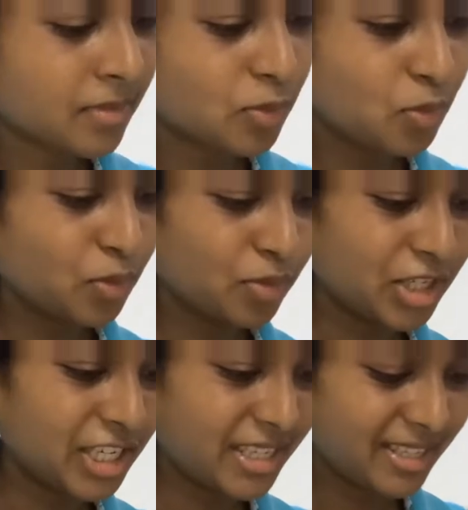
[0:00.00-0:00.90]
Ooh,
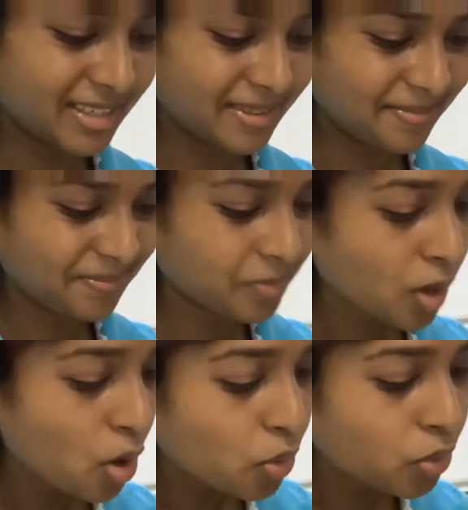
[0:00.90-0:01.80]
cheesy.
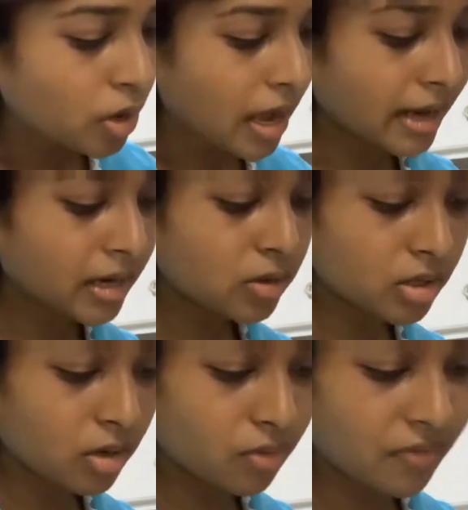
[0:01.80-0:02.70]
And I use a
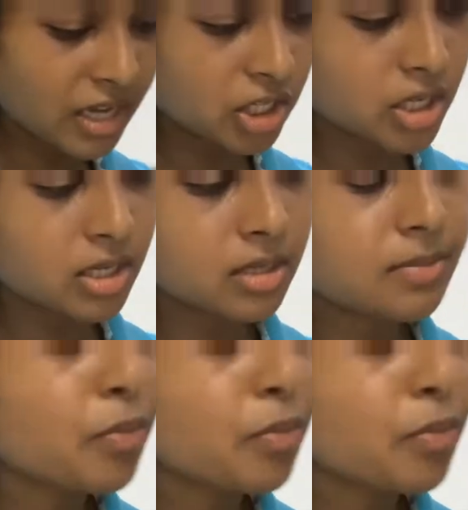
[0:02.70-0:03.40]
low-fat cheese.